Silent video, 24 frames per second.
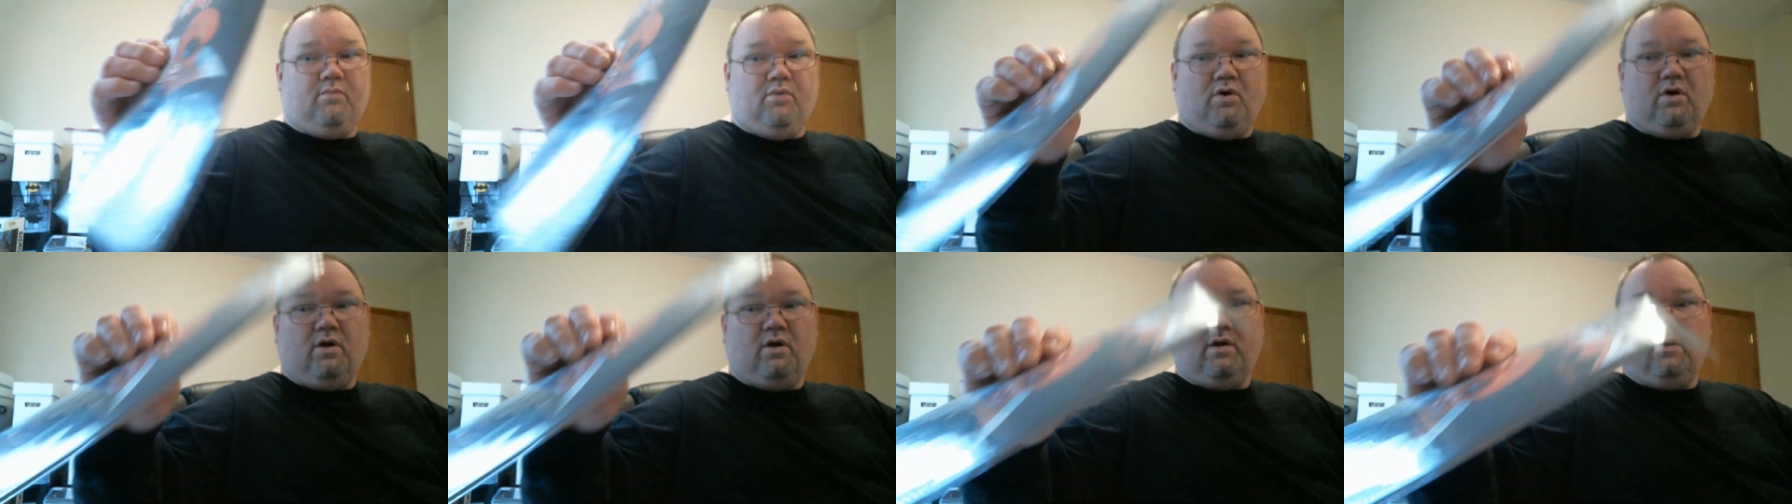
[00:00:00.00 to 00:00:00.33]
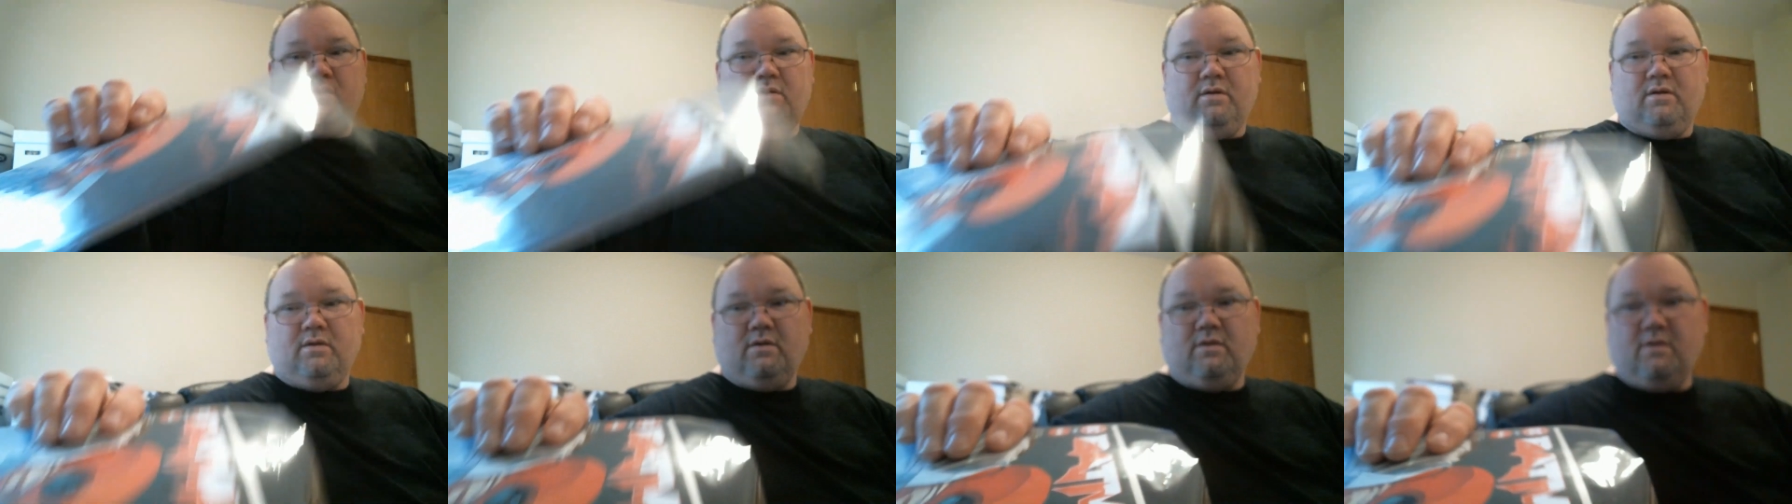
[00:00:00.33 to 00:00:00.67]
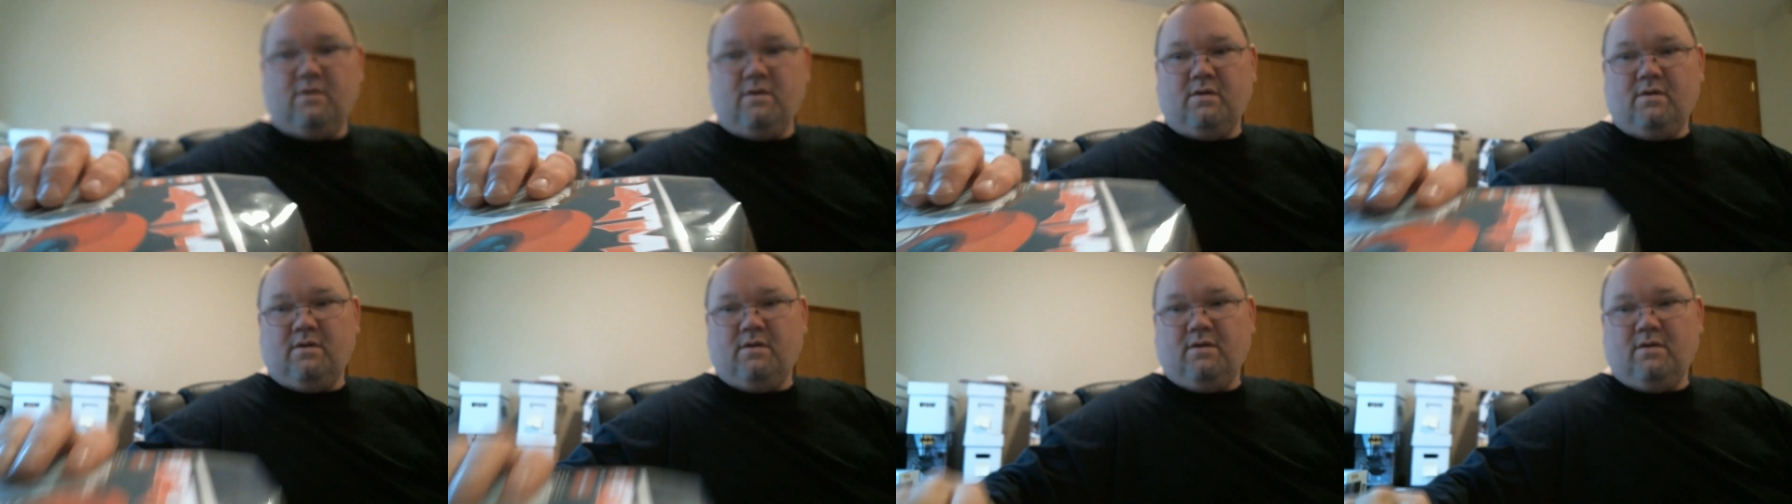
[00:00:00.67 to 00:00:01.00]
book
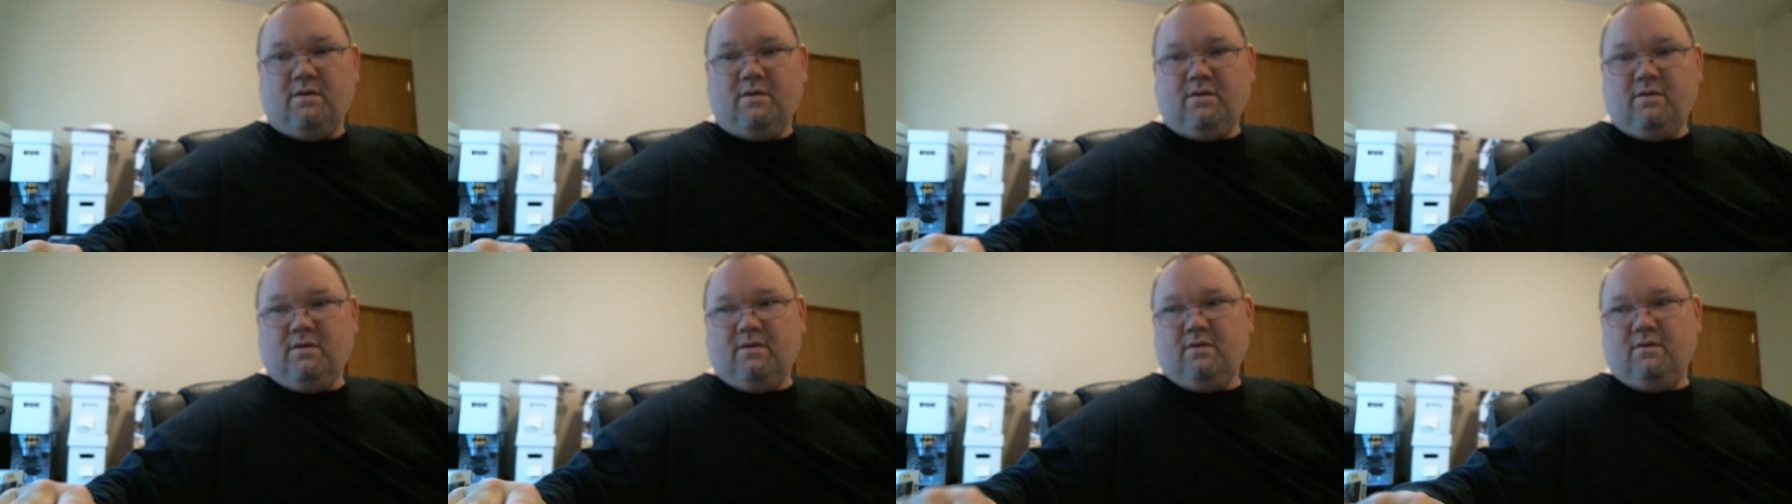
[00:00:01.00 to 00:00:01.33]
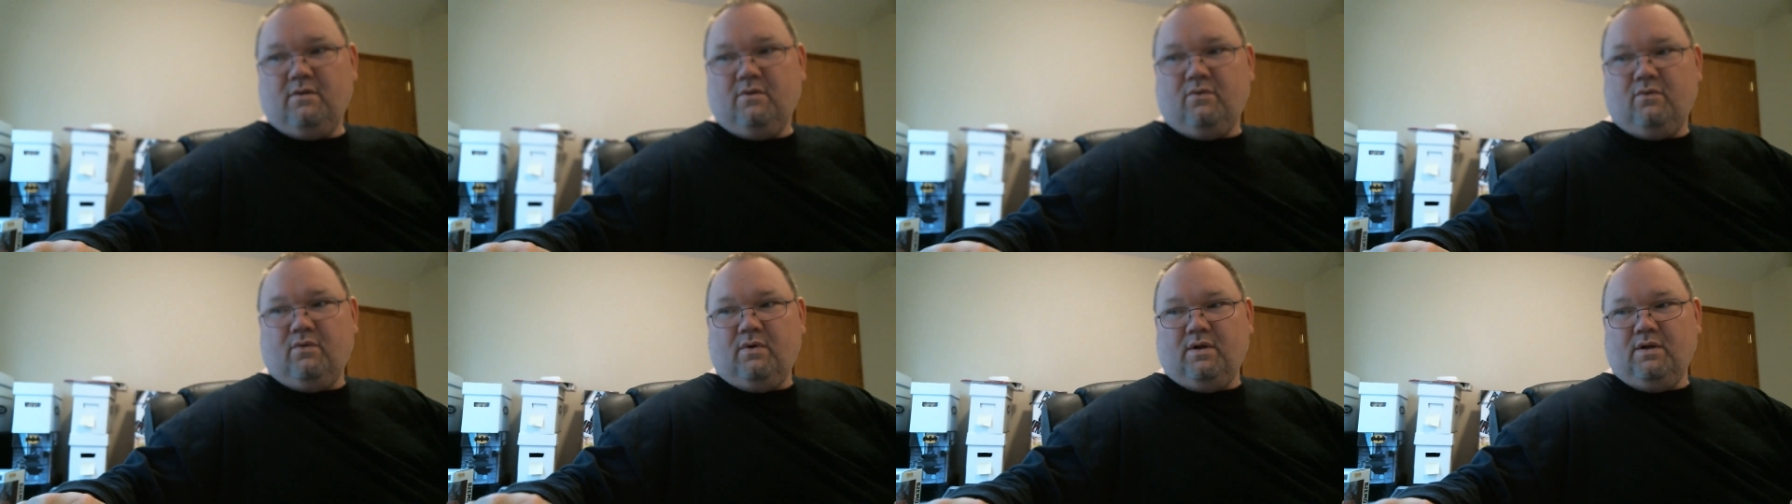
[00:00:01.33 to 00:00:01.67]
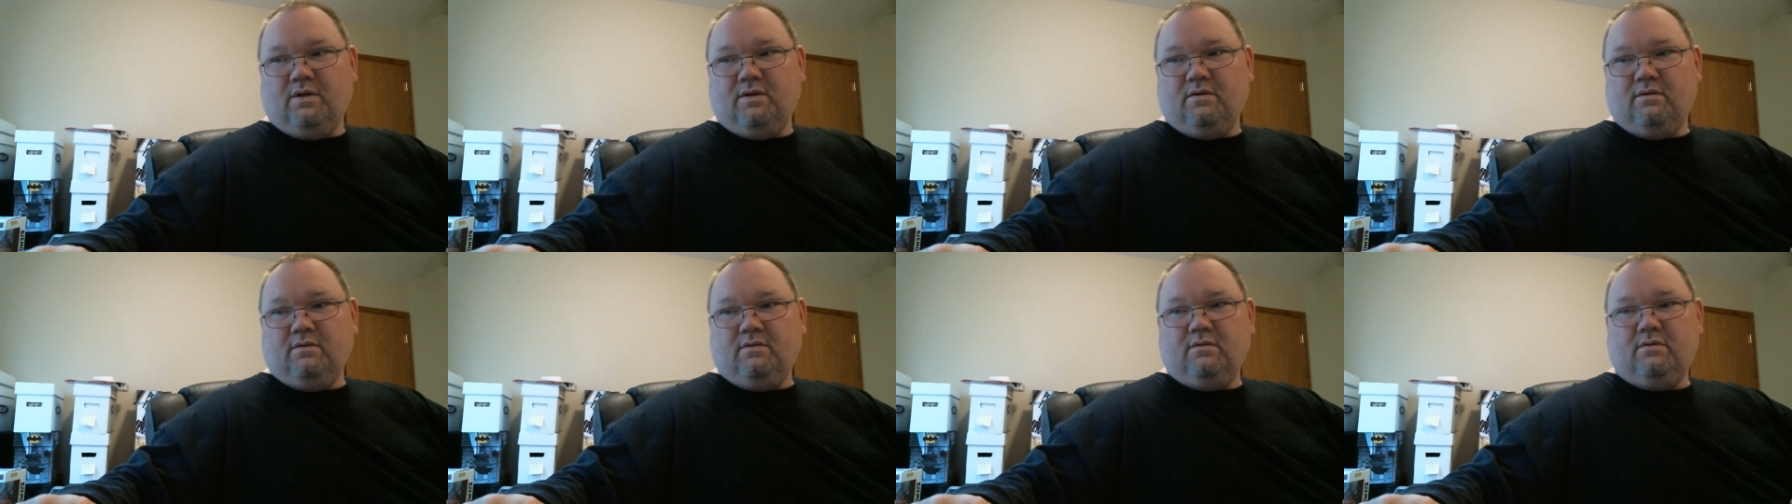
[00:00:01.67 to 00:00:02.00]

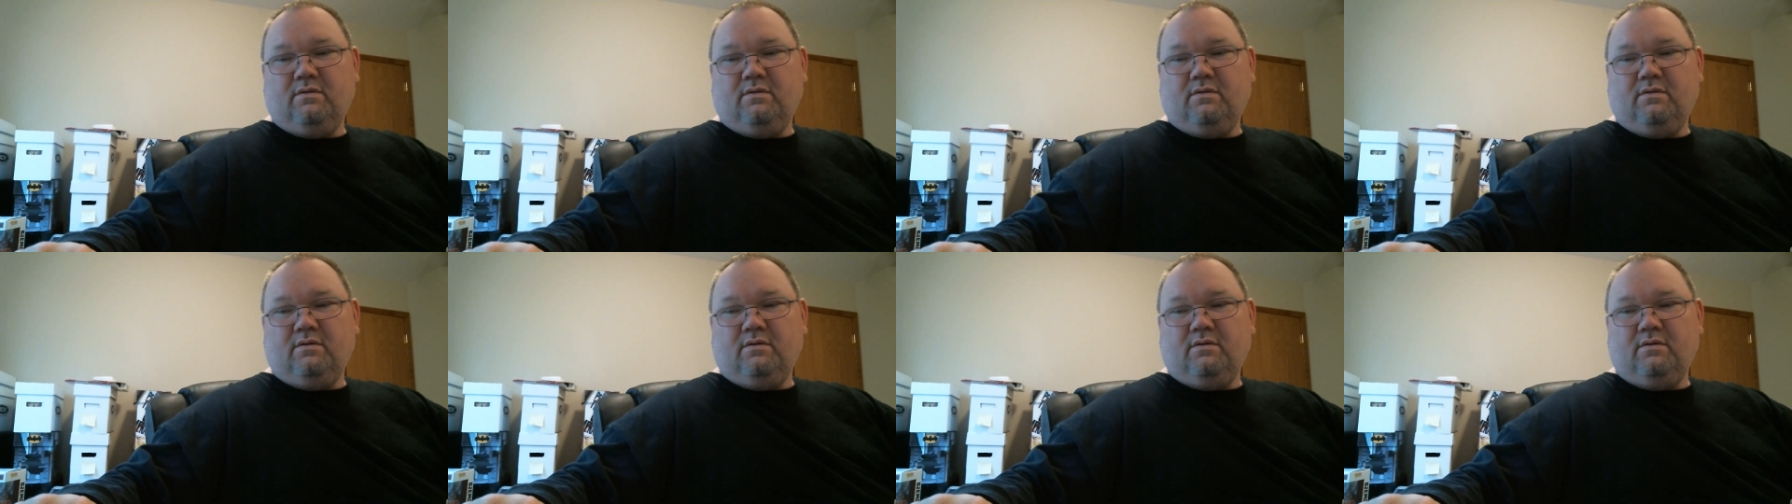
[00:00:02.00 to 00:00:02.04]
when